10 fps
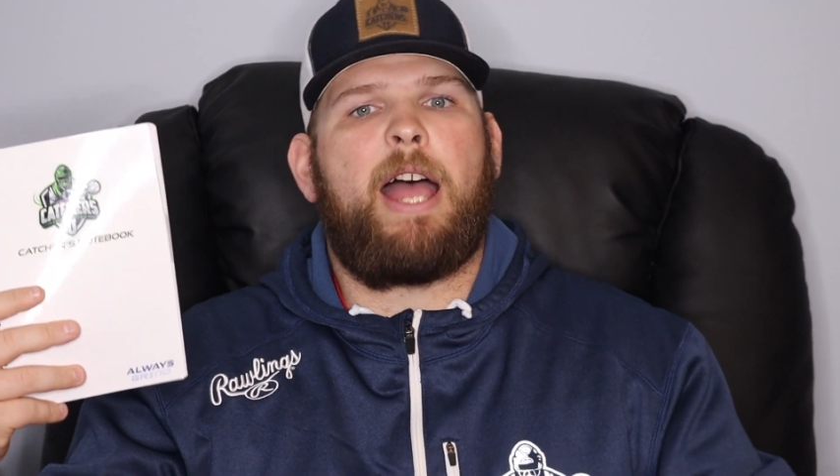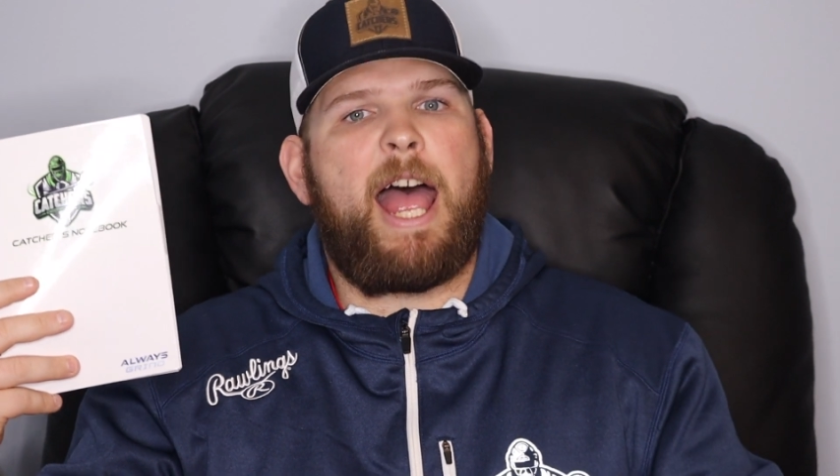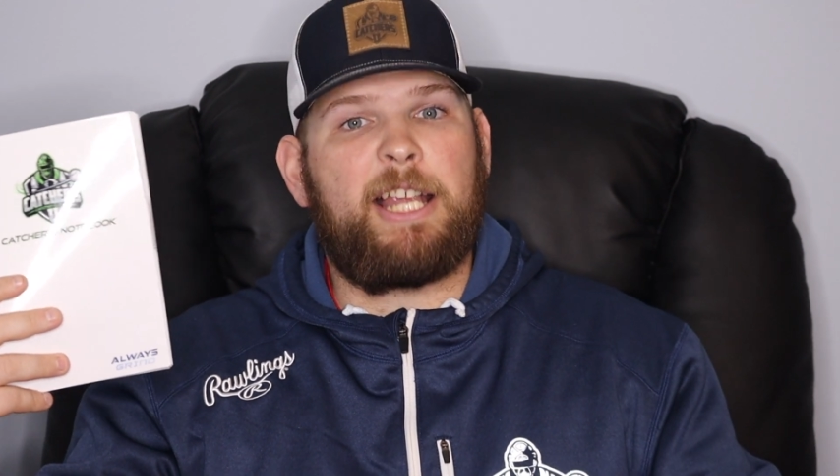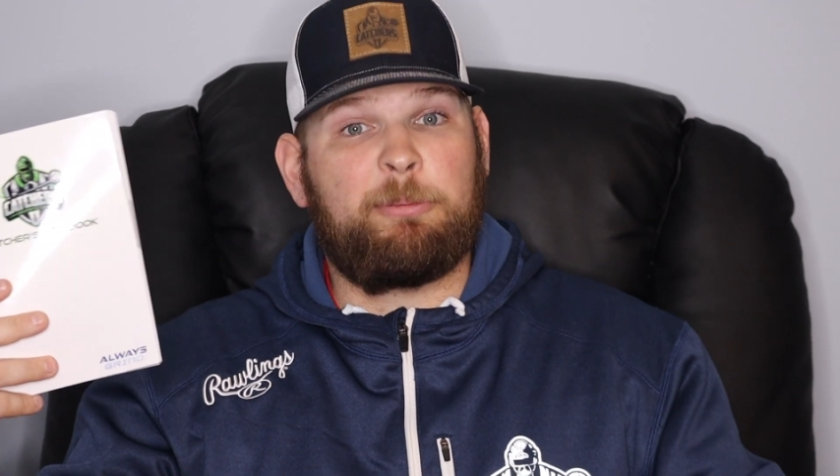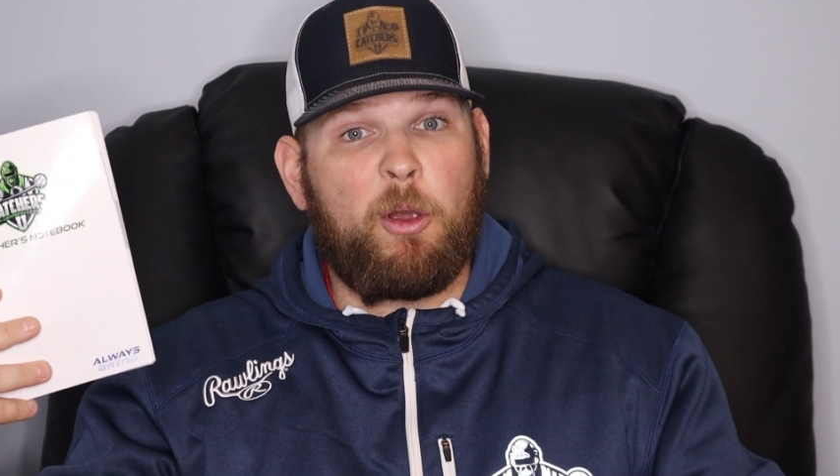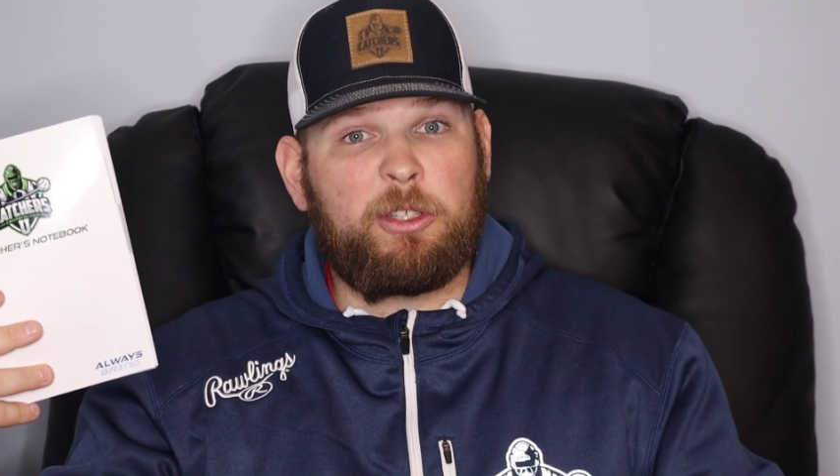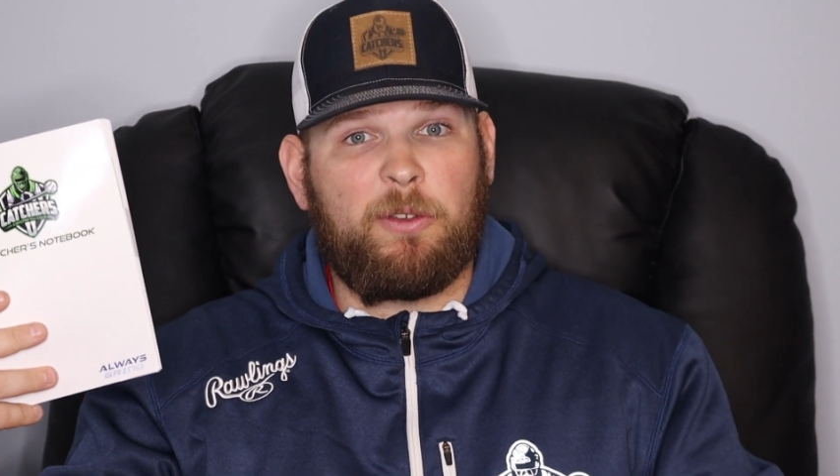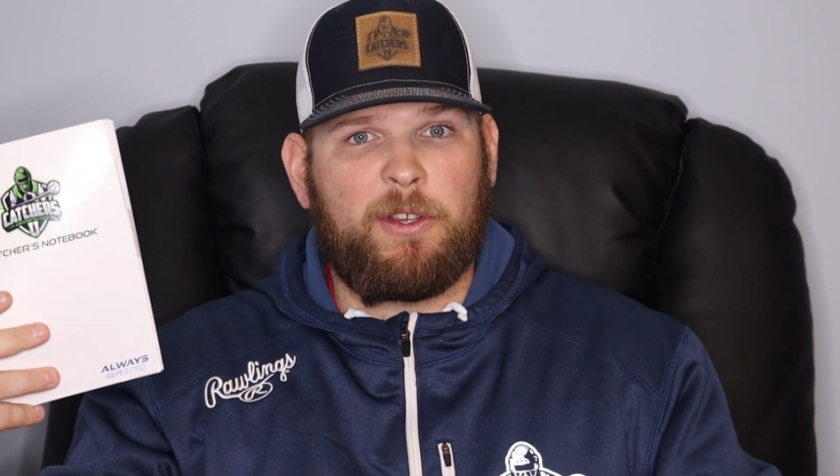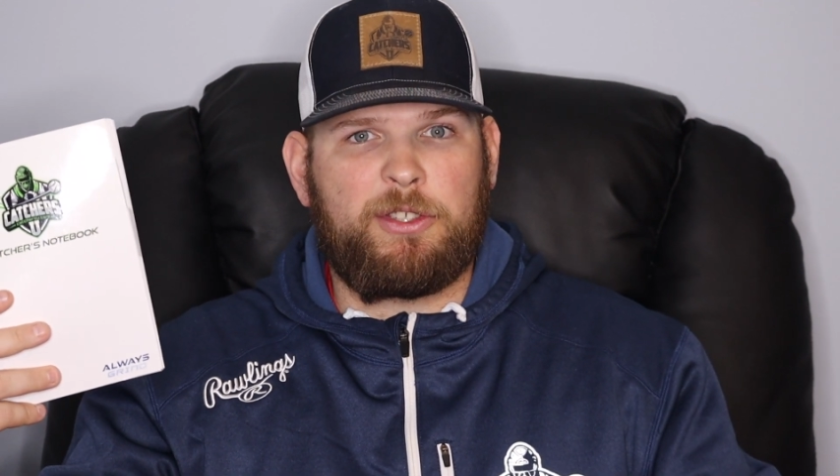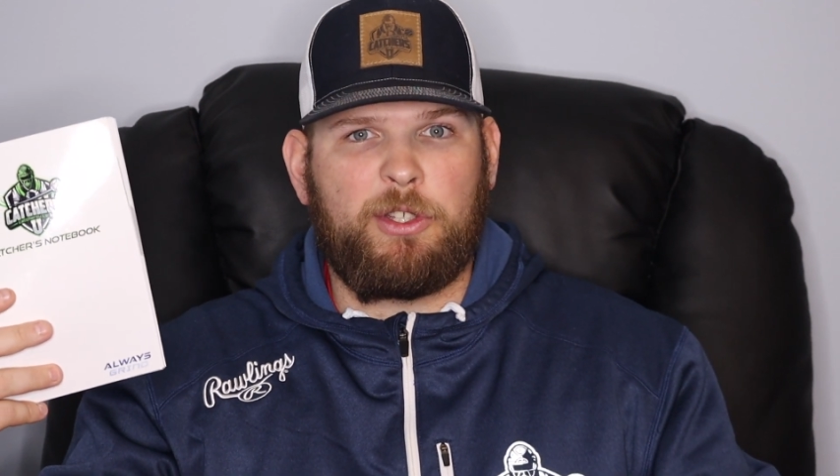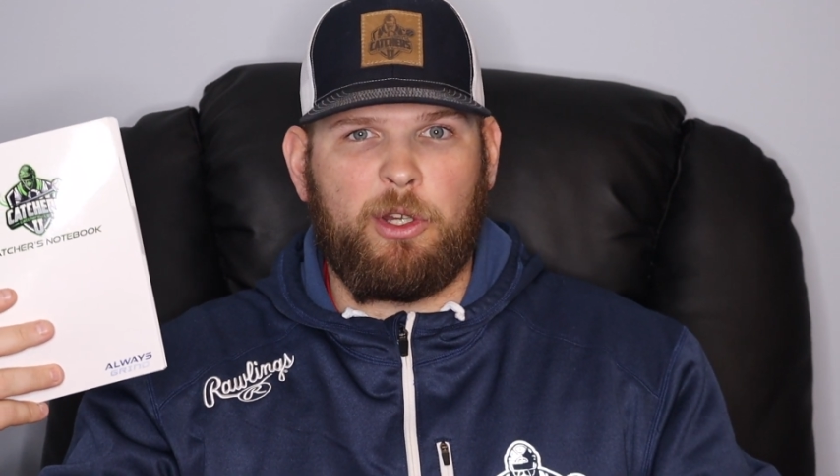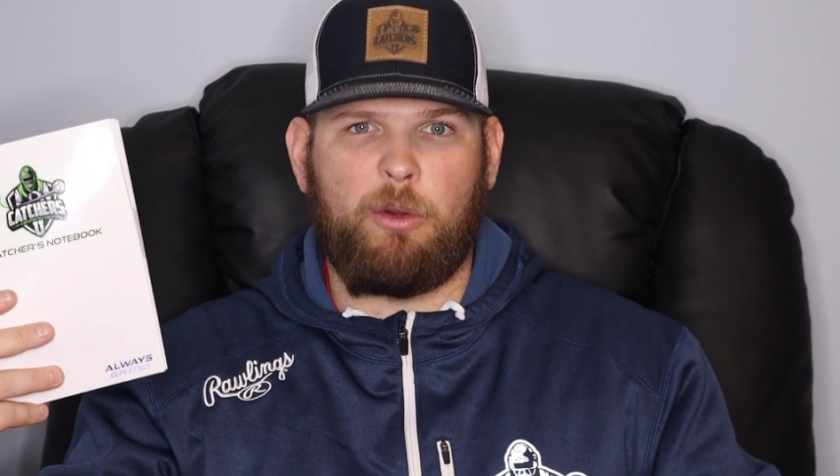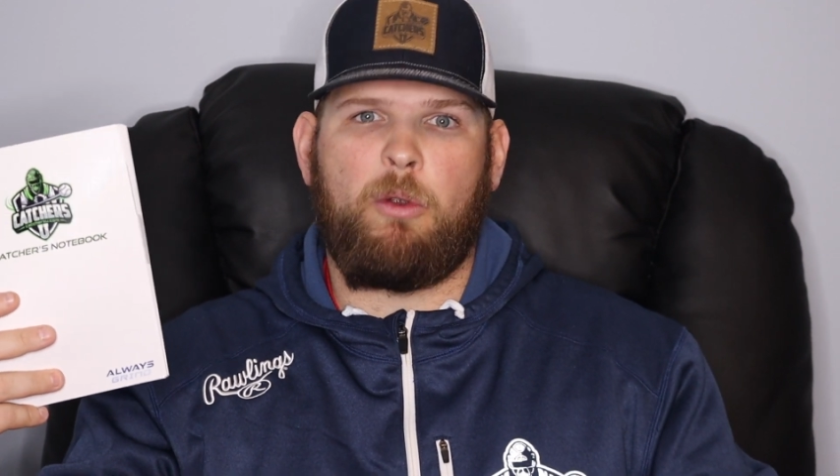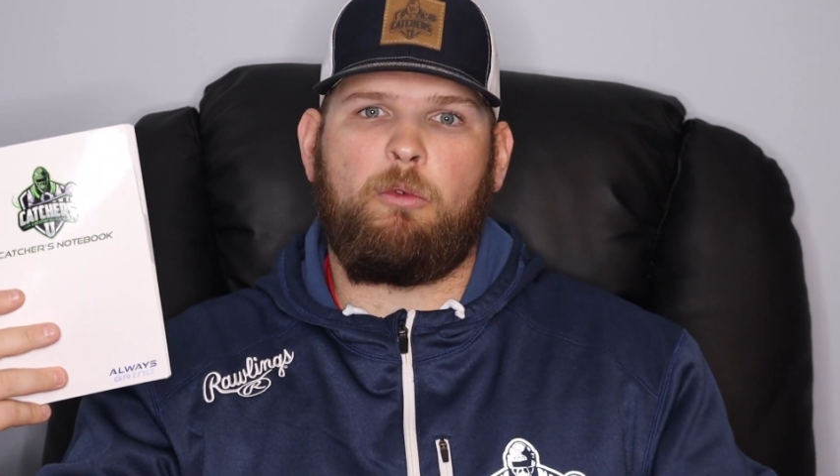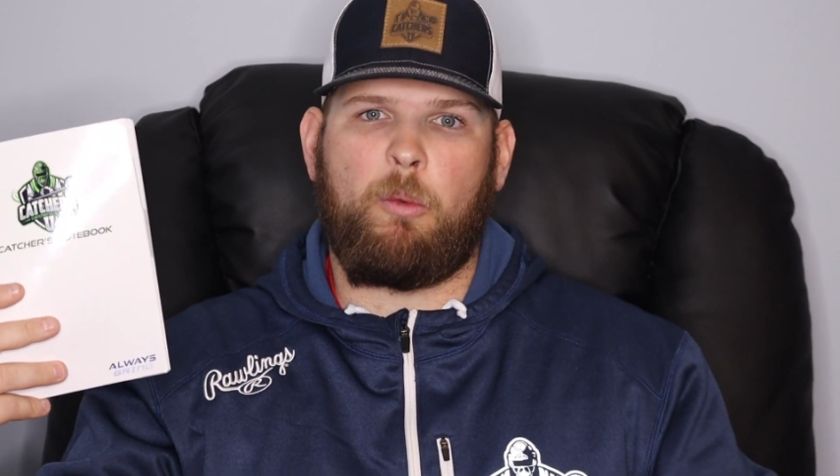As most of us
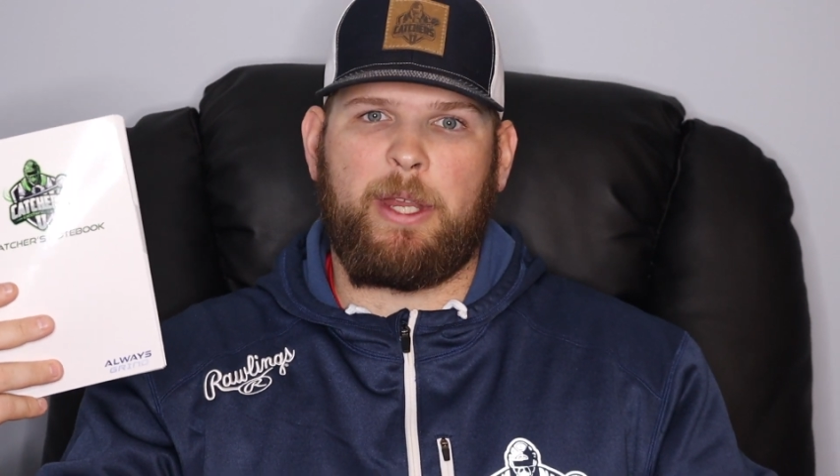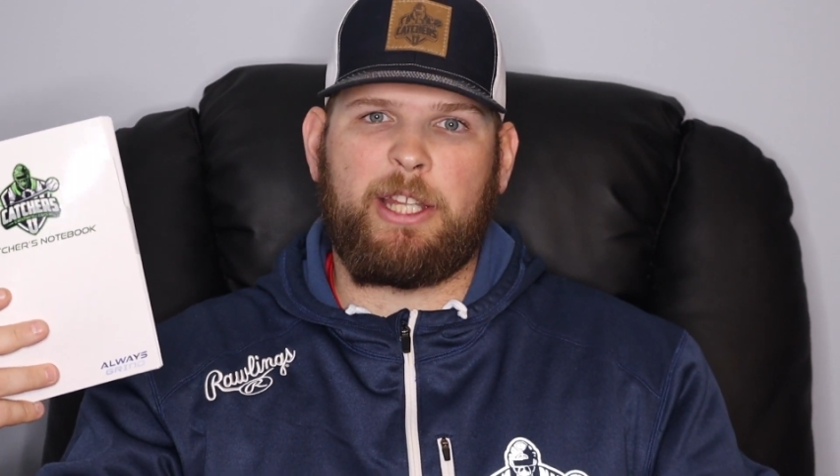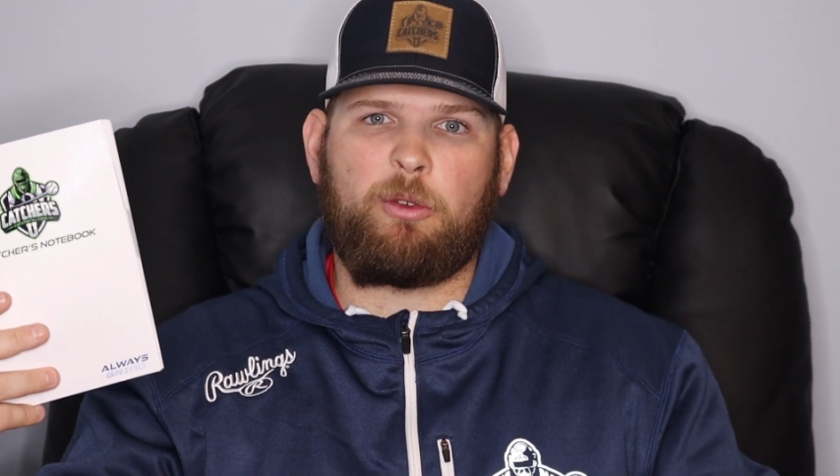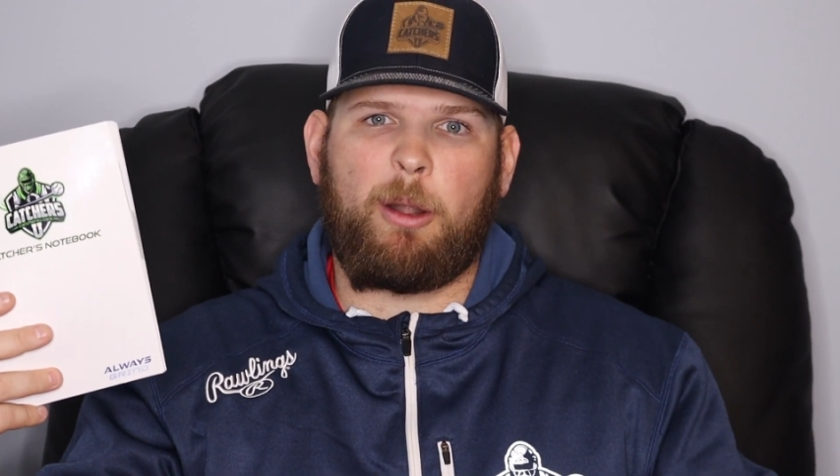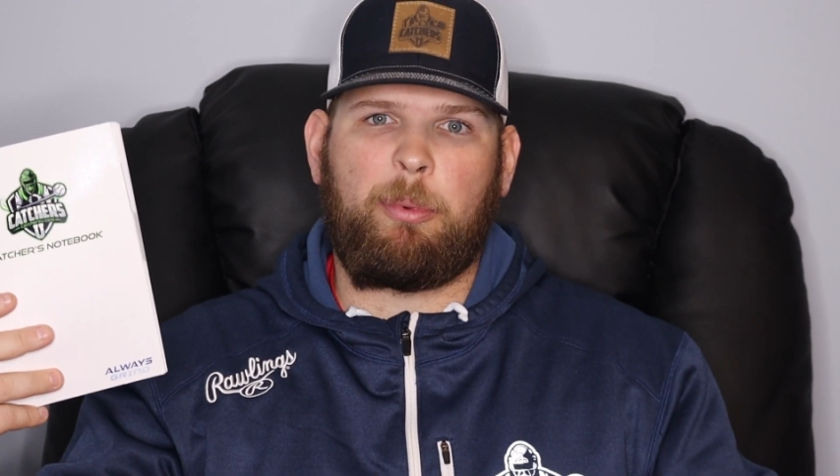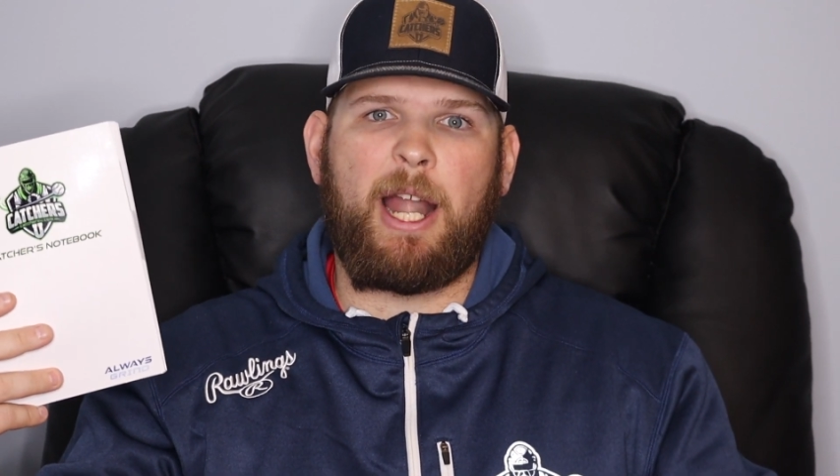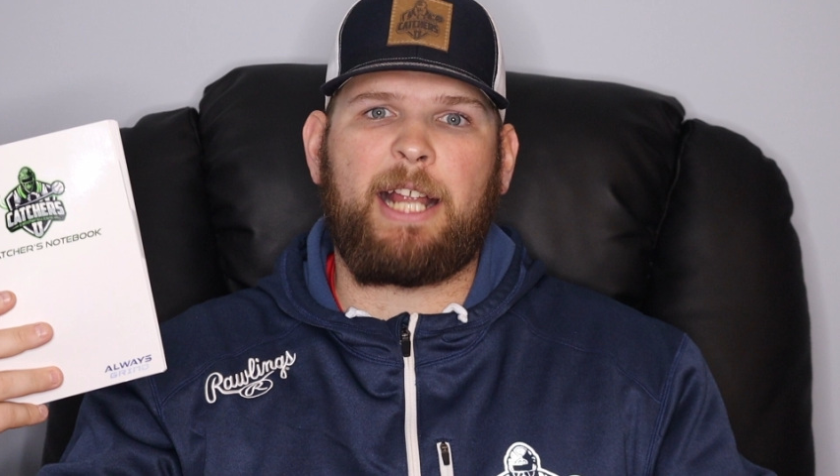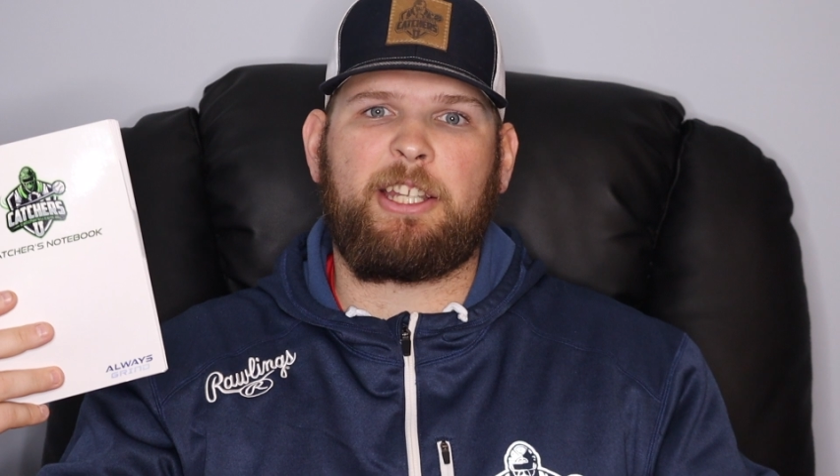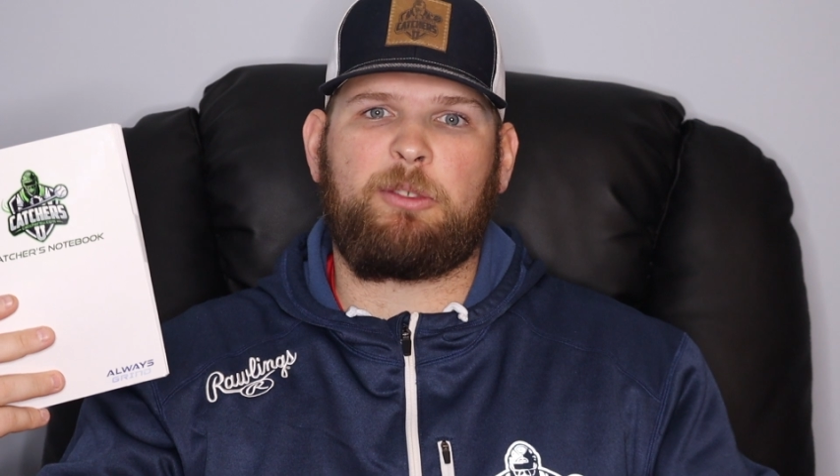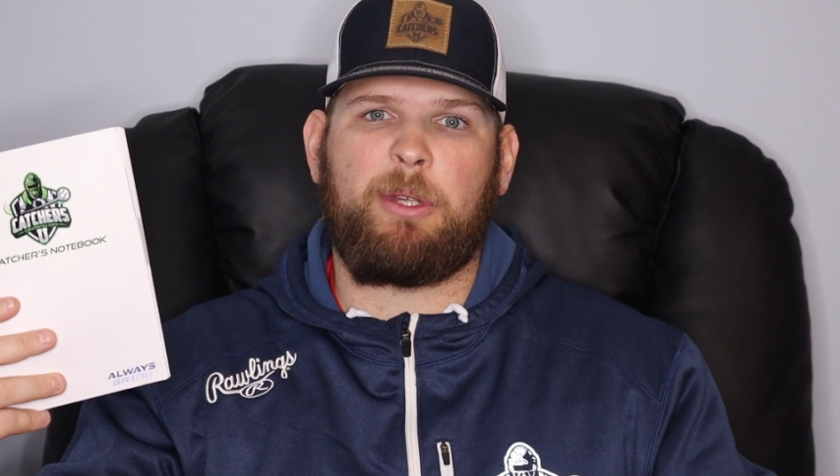do, when we get to our practice,